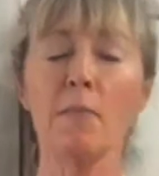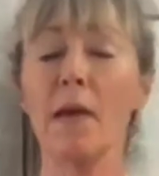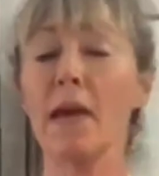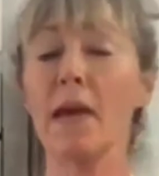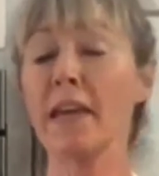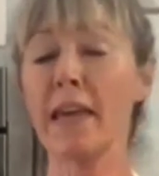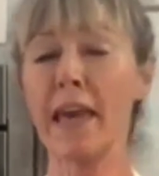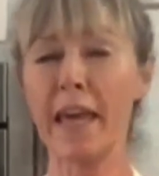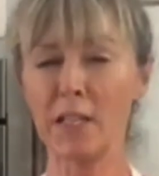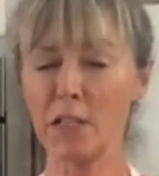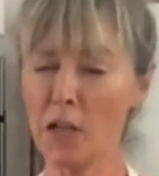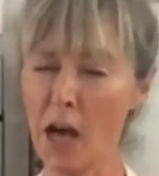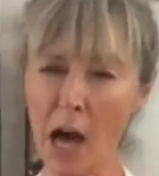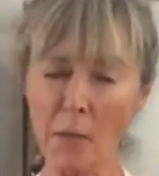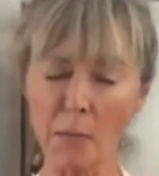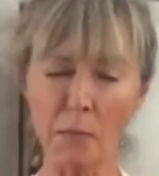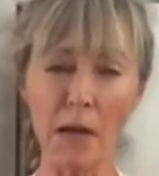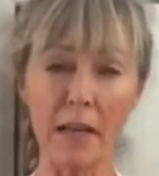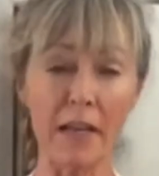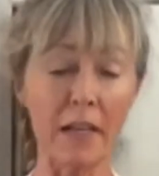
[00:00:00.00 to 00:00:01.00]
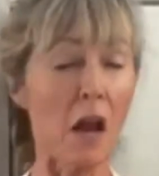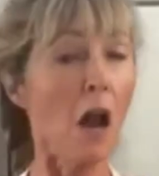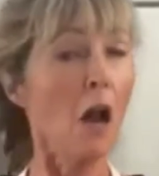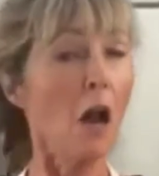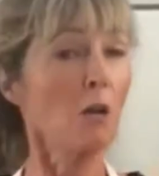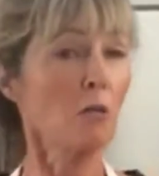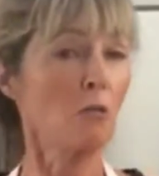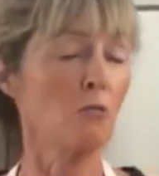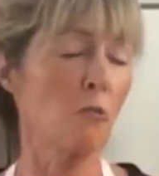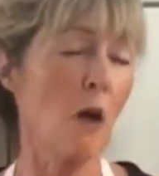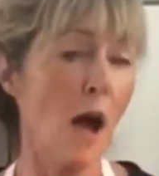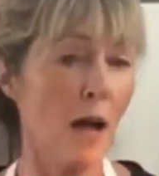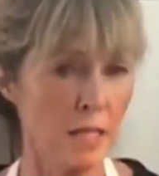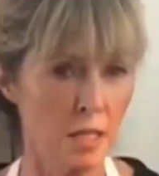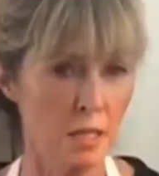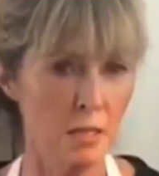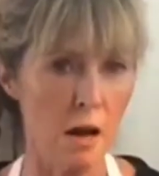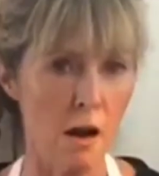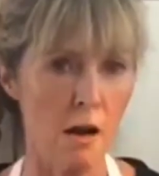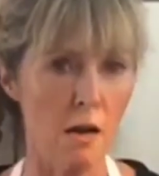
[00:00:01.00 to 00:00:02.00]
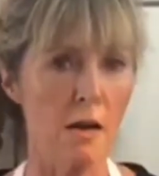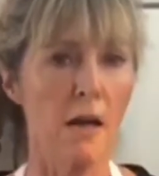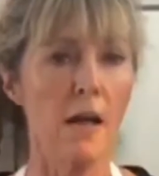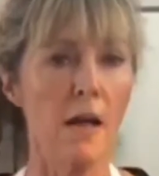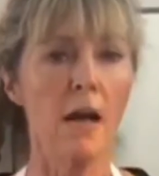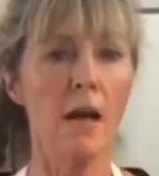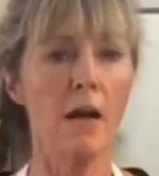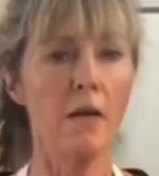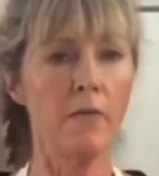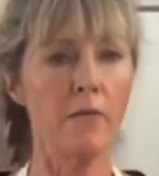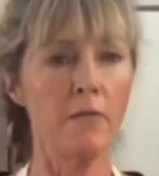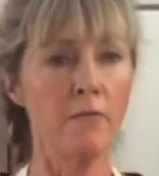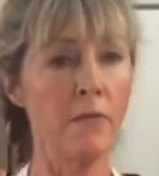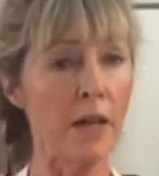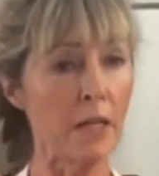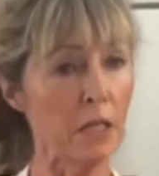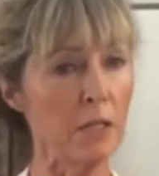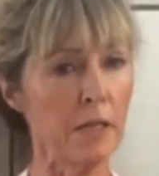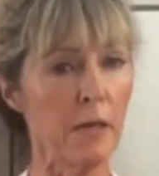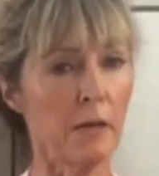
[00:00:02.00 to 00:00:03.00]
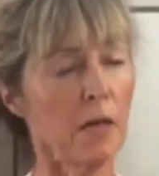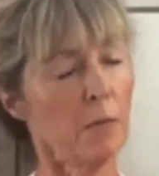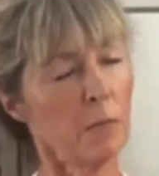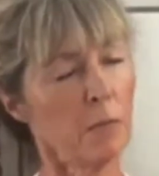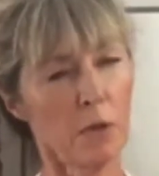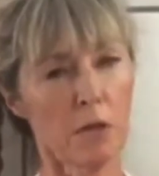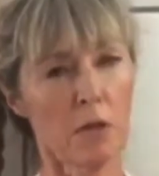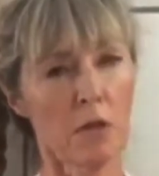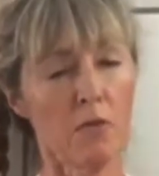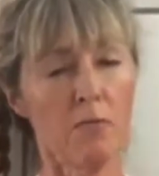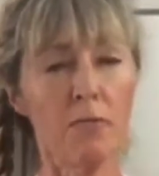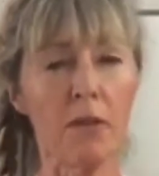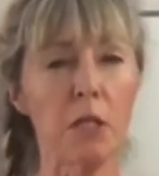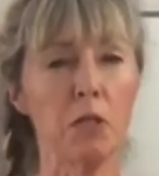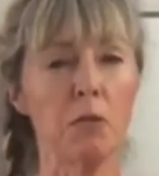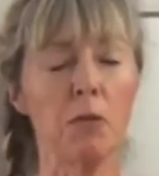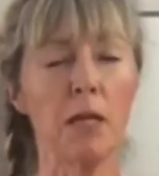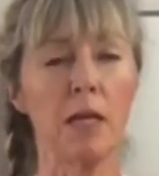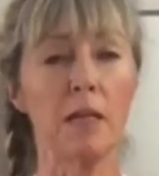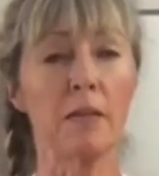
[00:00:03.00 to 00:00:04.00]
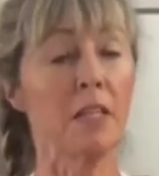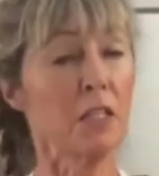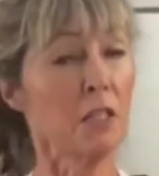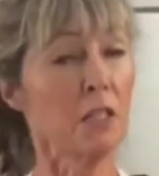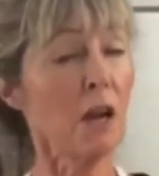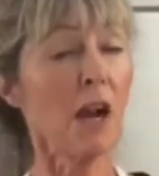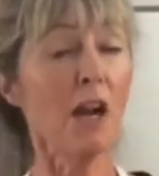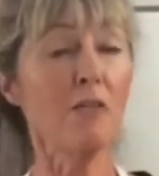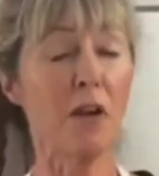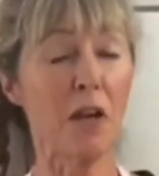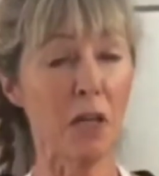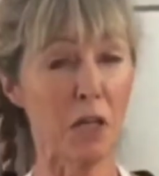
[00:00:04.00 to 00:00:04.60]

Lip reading: make a top-rated rockstar vegetarian burger featuring the star of our